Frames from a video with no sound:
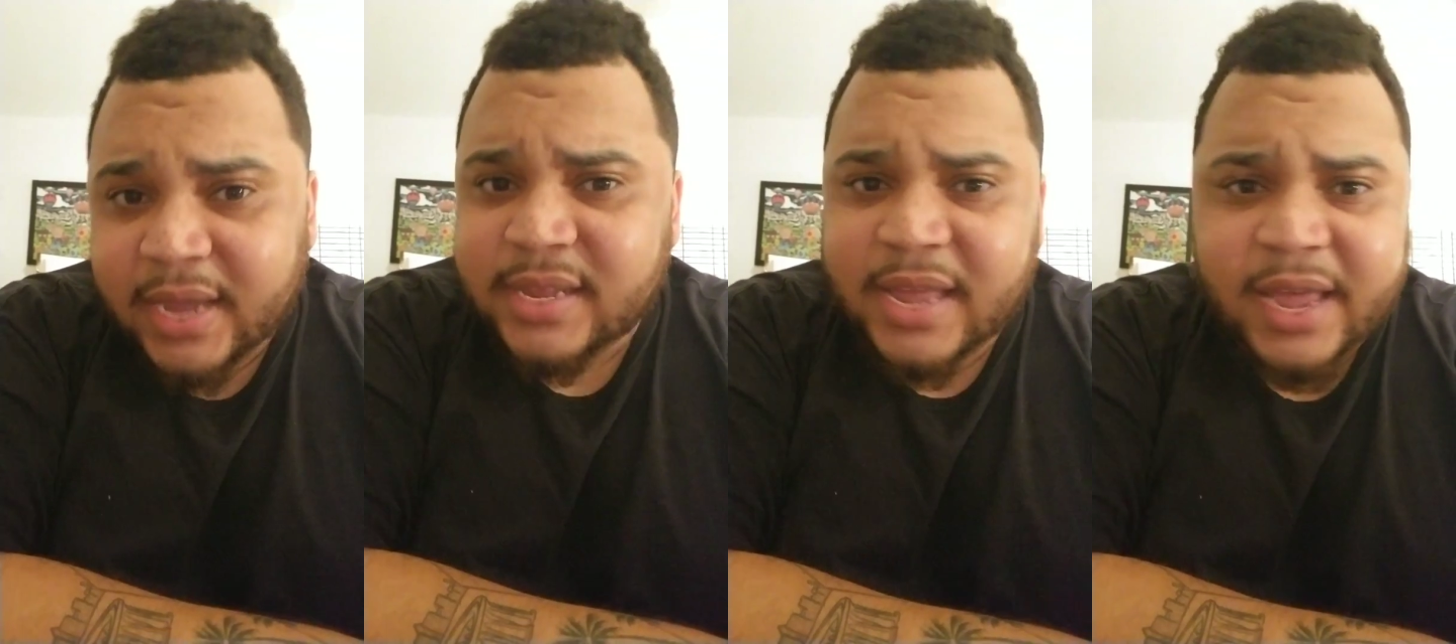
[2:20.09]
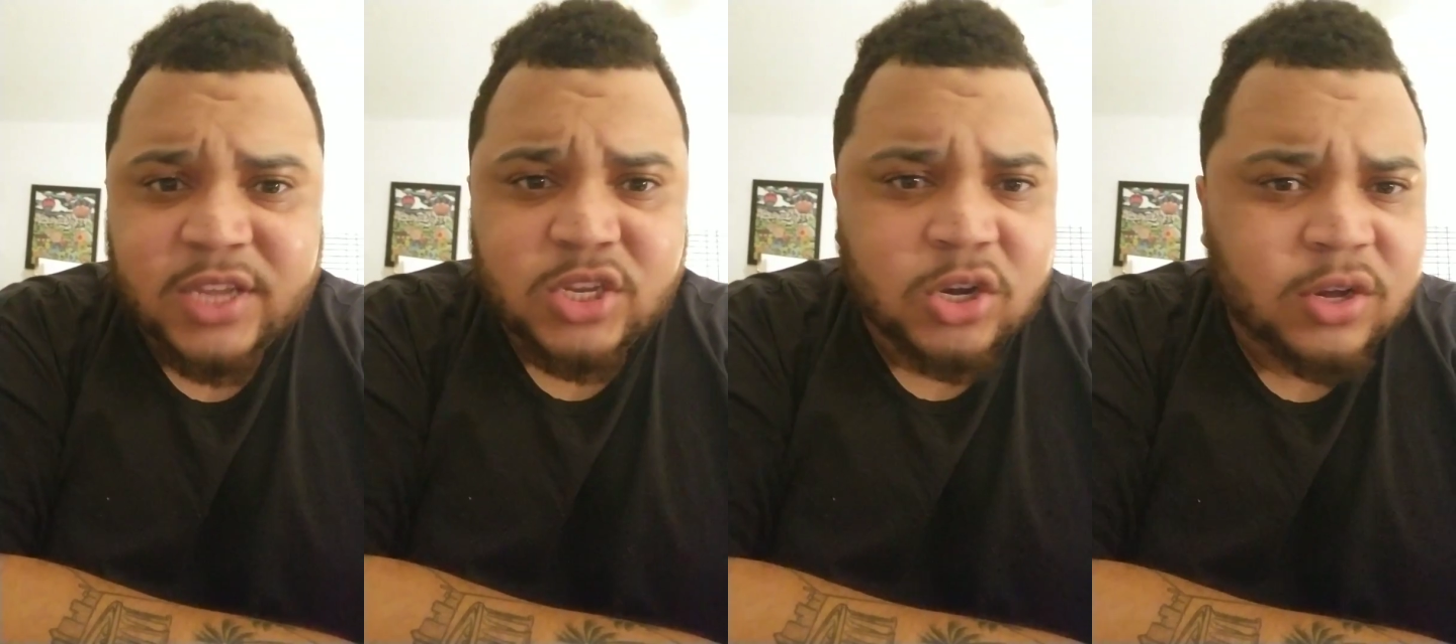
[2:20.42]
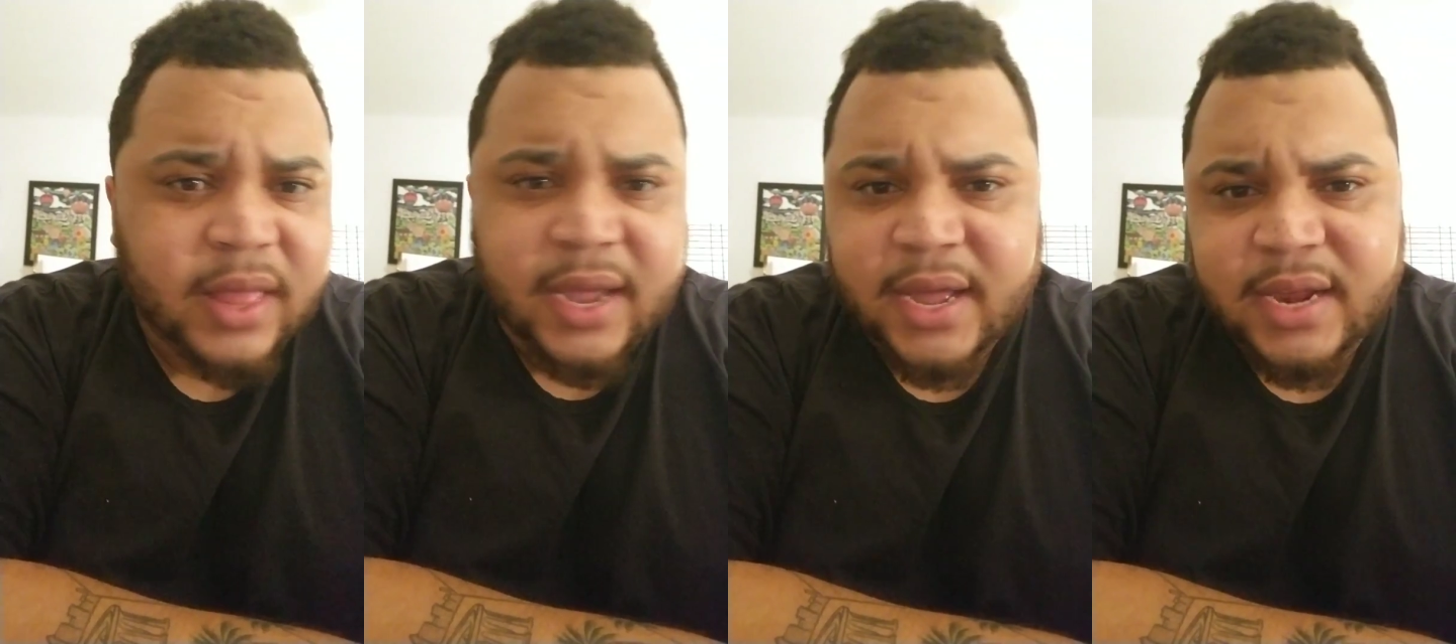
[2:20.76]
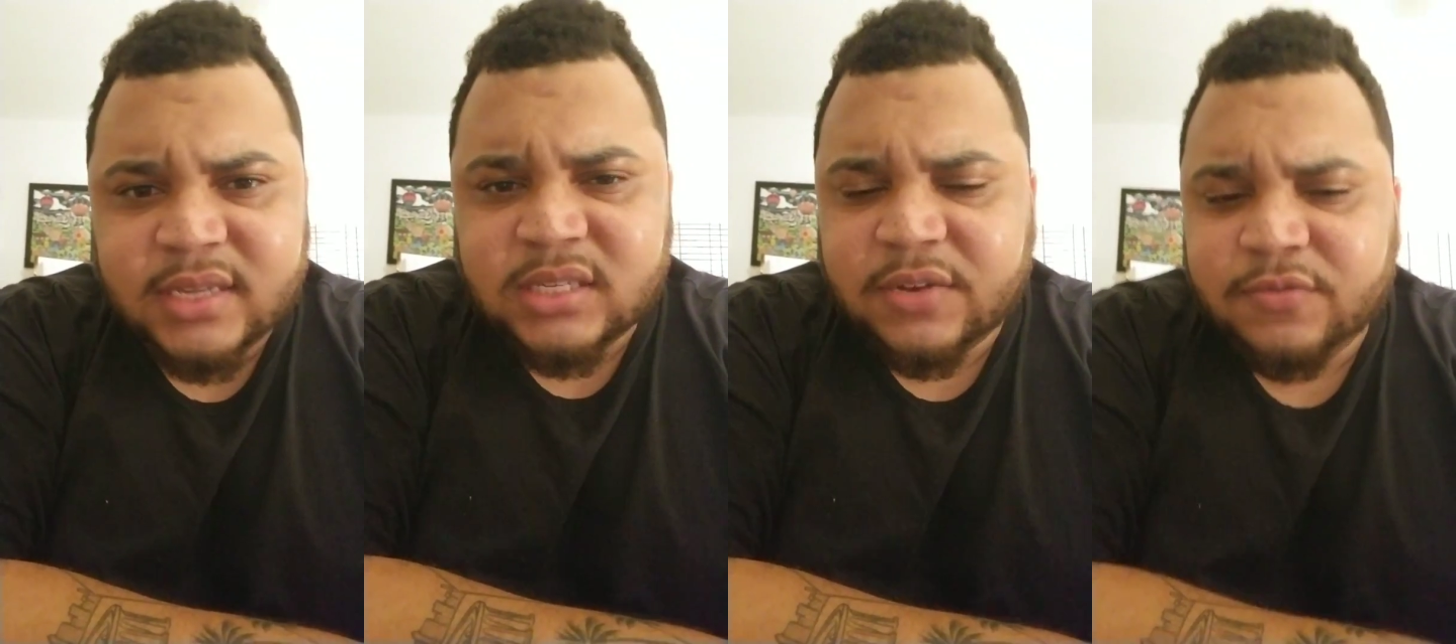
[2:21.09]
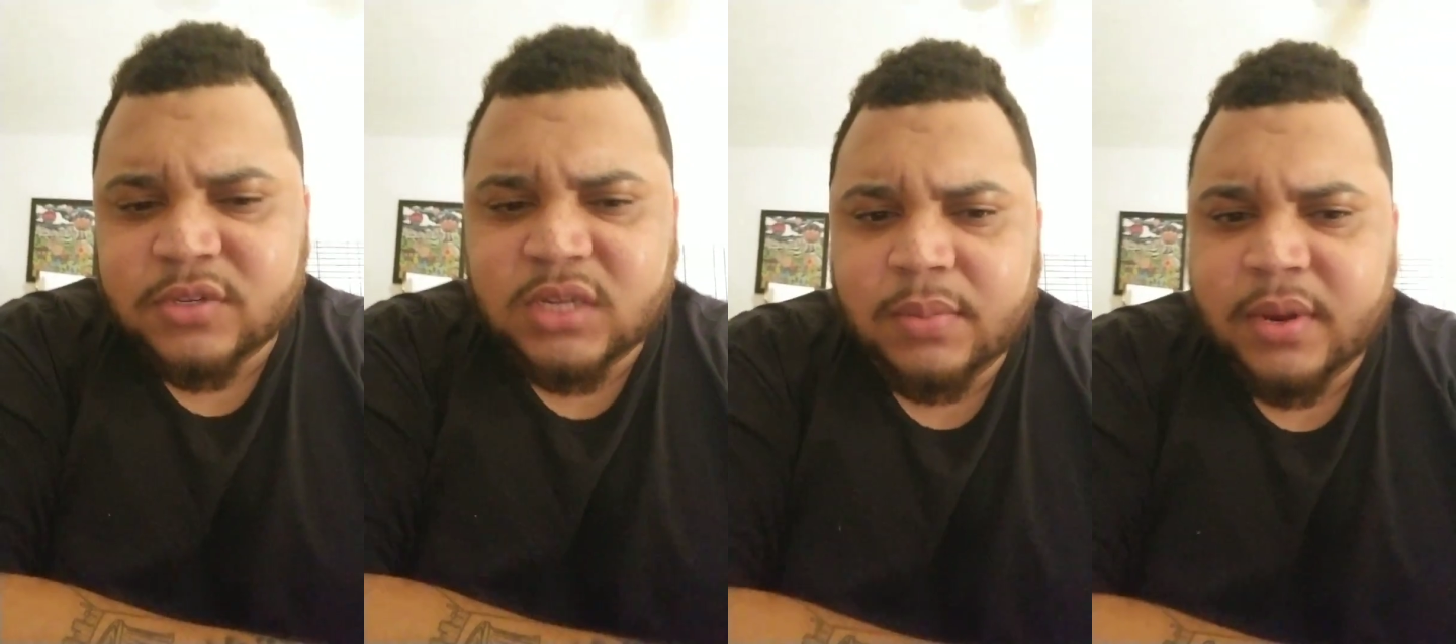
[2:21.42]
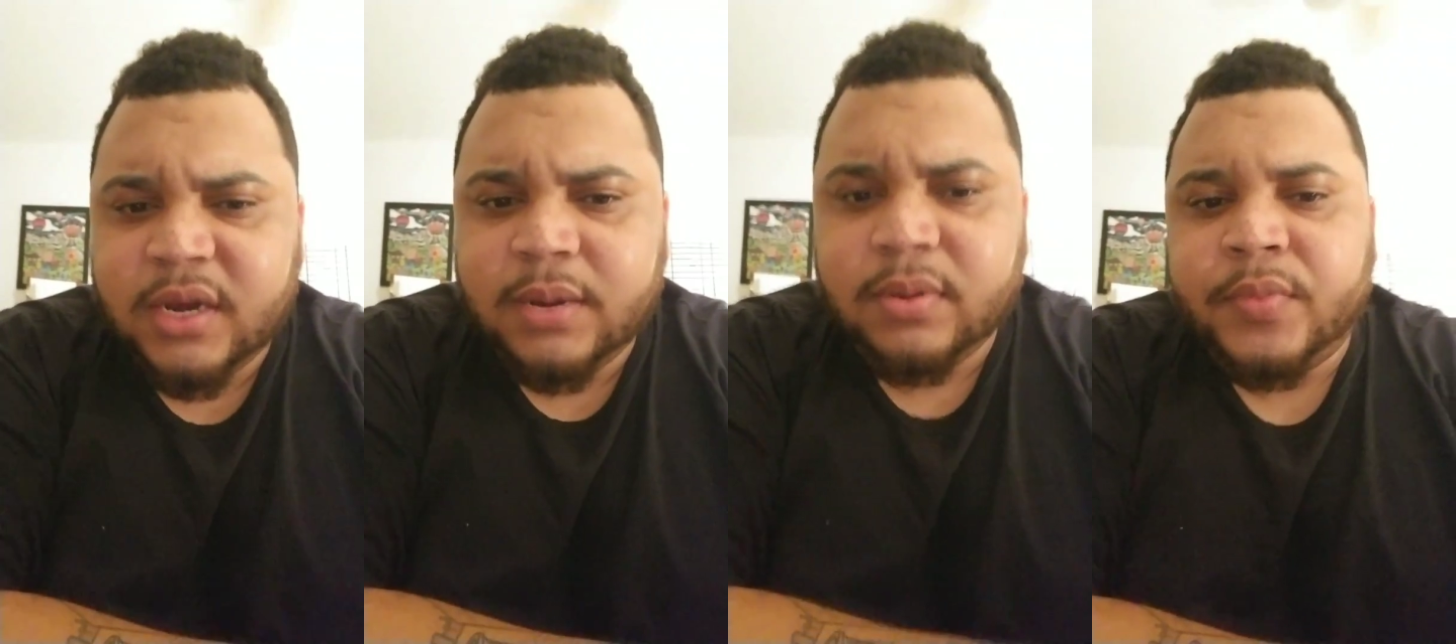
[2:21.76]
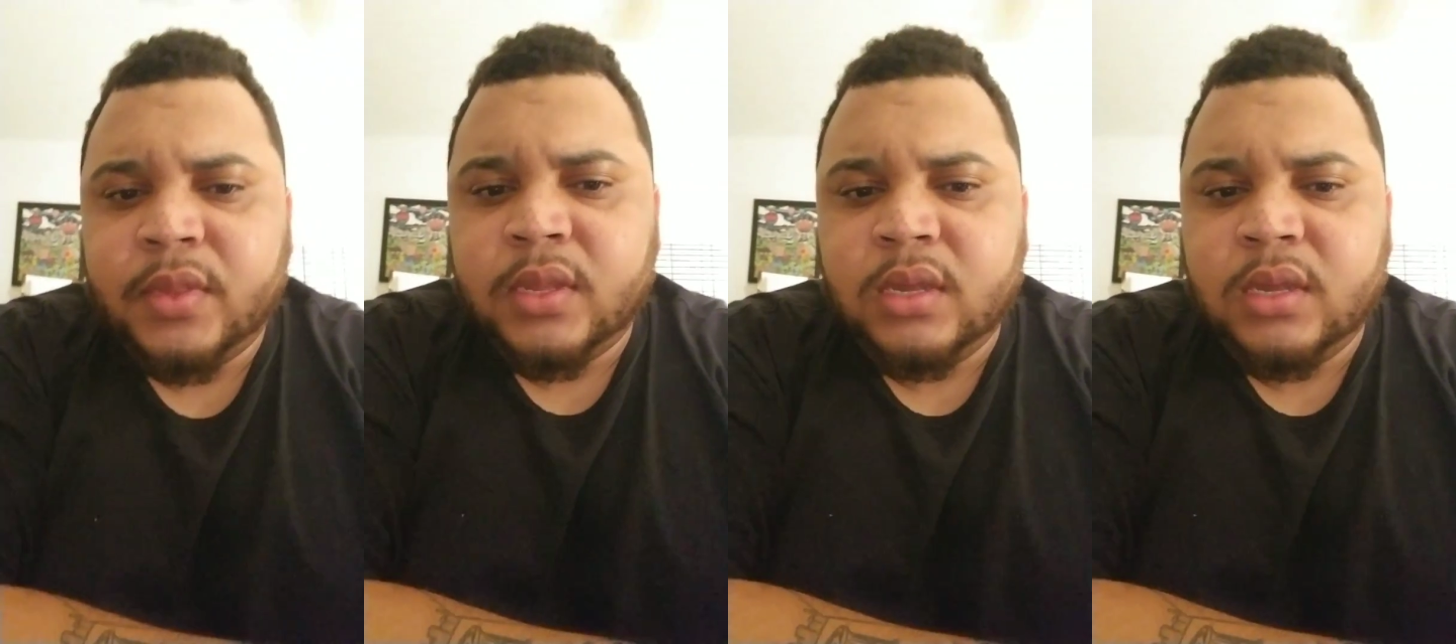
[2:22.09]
attacks, all that kind of stuff was coming into play.